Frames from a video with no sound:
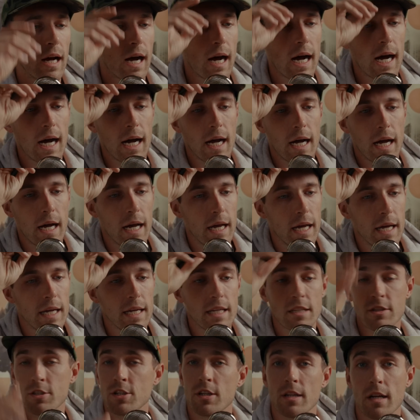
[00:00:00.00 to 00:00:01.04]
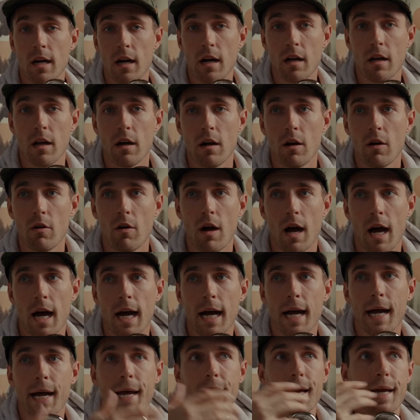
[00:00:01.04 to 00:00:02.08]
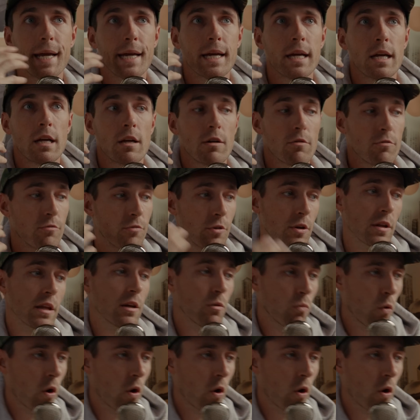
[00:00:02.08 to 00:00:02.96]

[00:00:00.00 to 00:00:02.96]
In Chicago, I really